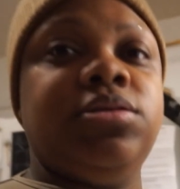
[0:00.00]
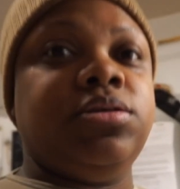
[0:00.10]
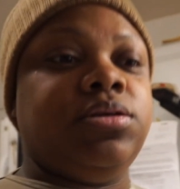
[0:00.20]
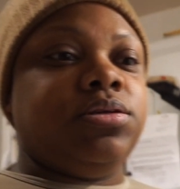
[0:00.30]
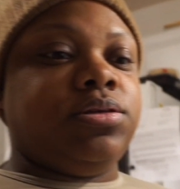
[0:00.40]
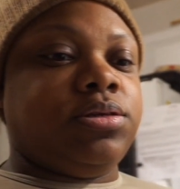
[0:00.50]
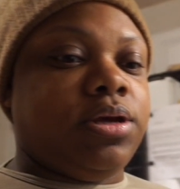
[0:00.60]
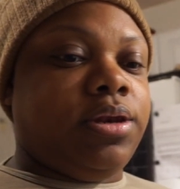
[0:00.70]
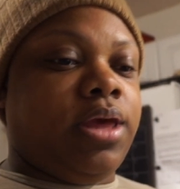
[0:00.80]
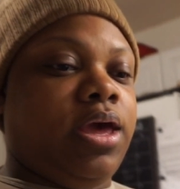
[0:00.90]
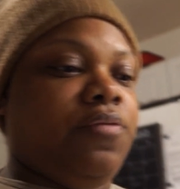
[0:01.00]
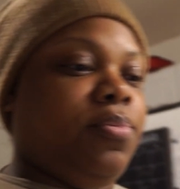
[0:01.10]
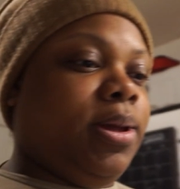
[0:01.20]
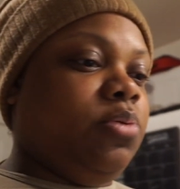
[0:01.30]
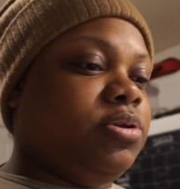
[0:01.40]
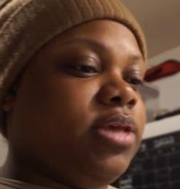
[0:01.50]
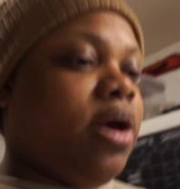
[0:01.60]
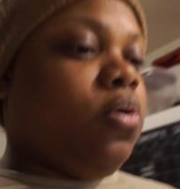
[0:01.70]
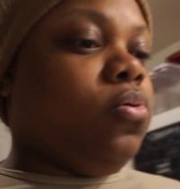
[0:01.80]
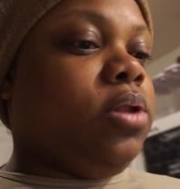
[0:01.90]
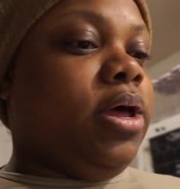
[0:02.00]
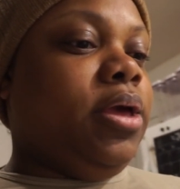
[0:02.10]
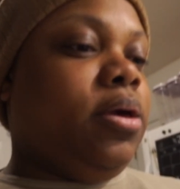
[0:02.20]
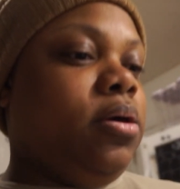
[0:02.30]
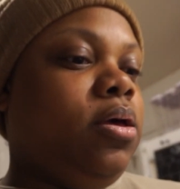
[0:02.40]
it is Sunday, everybody was out, like,